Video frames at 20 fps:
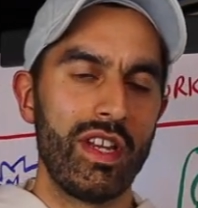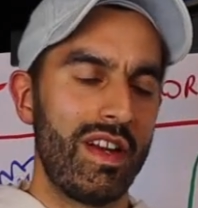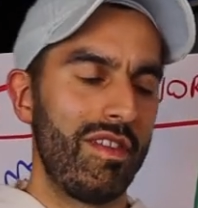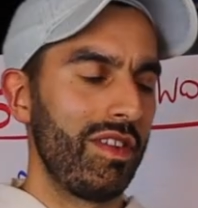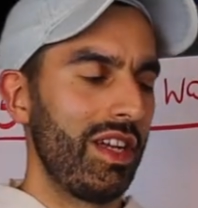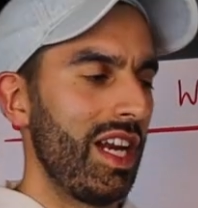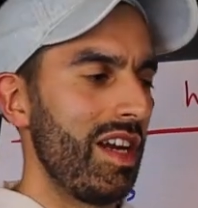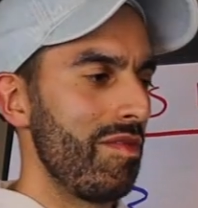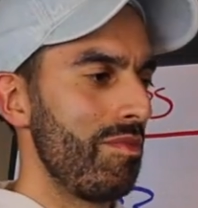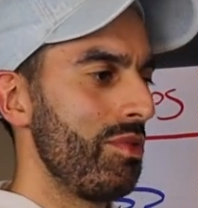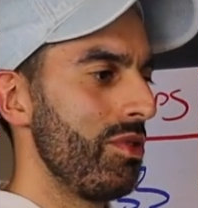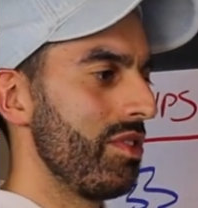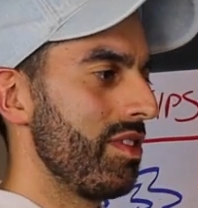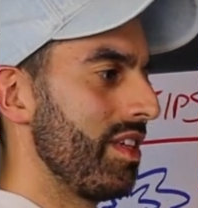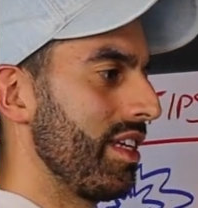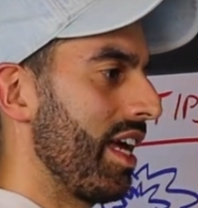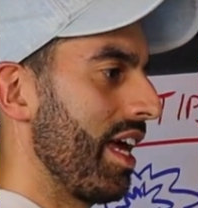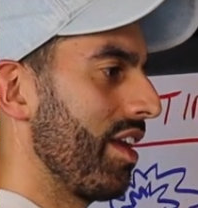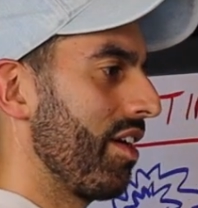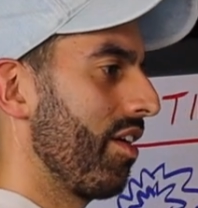and I've kind of put
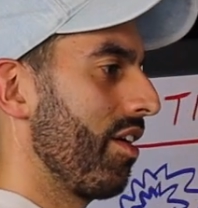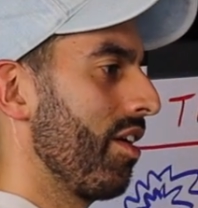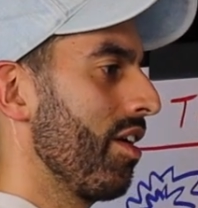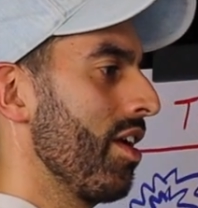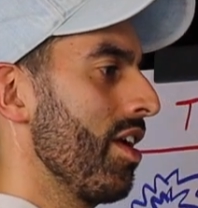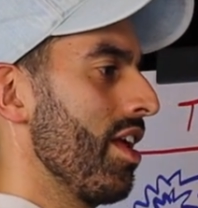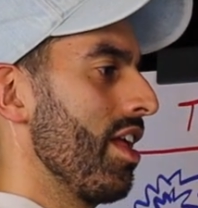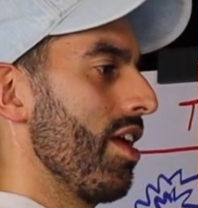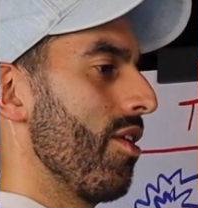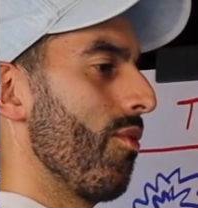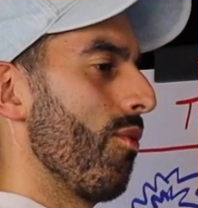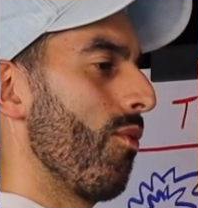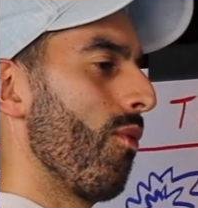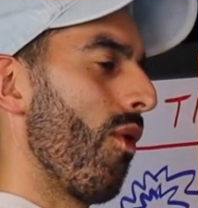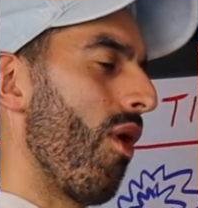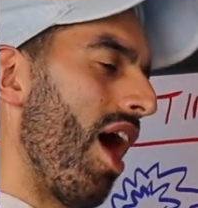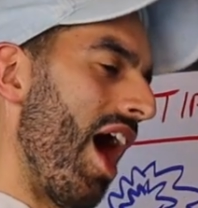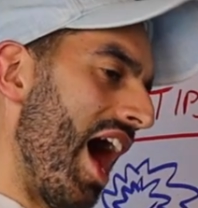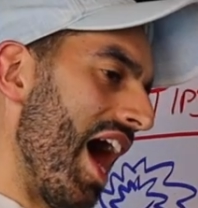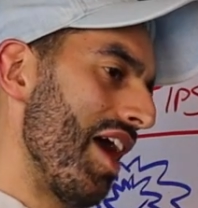together
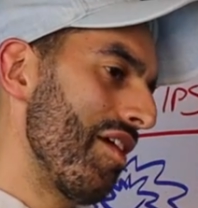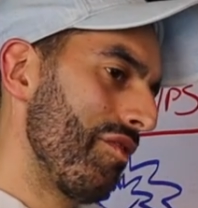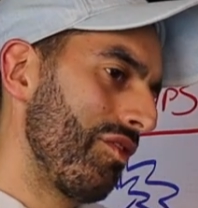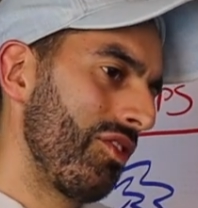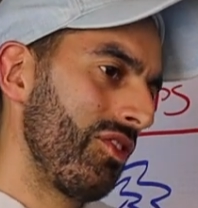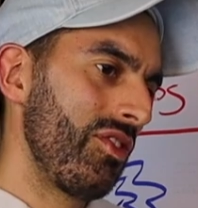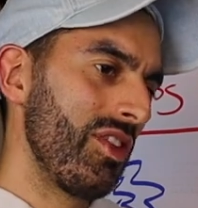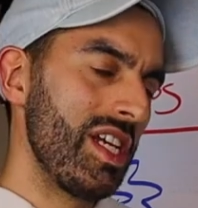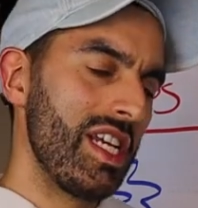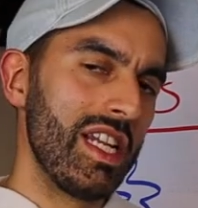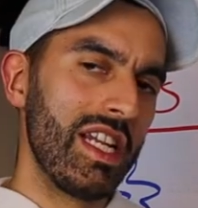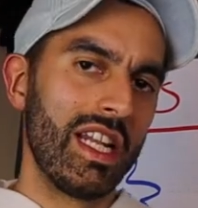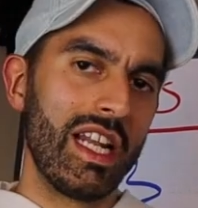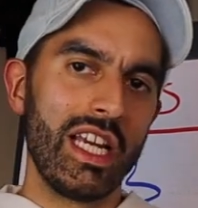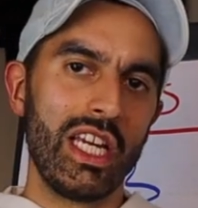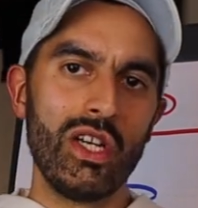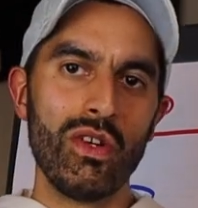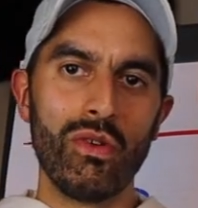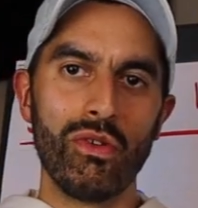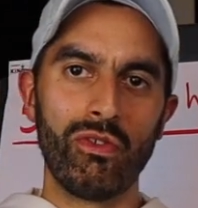what I've
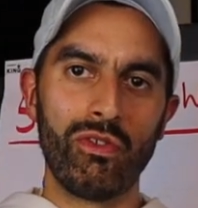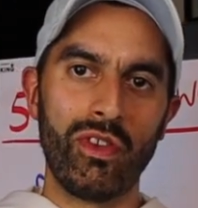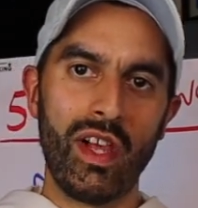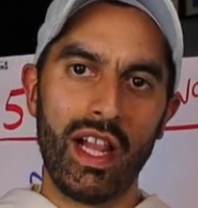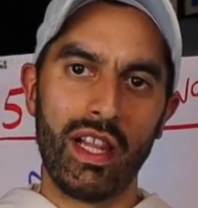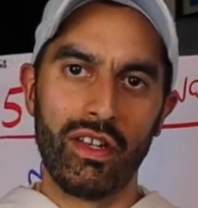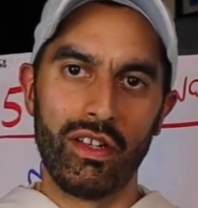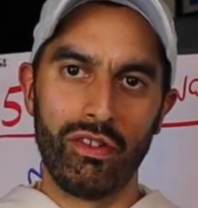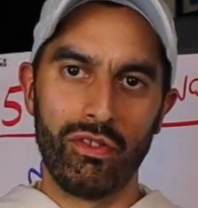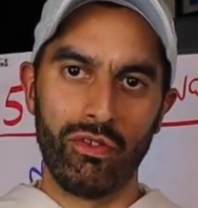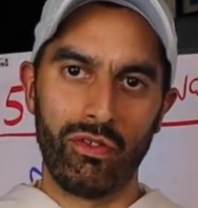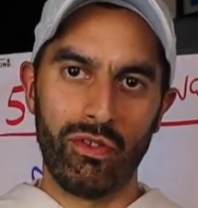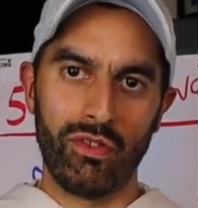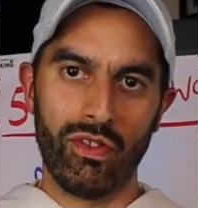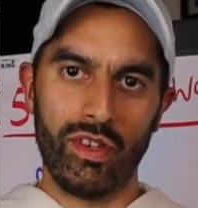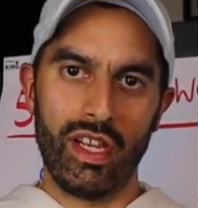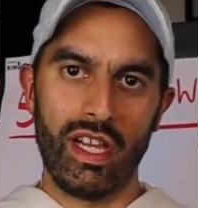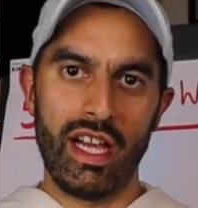seen, you know, sellers,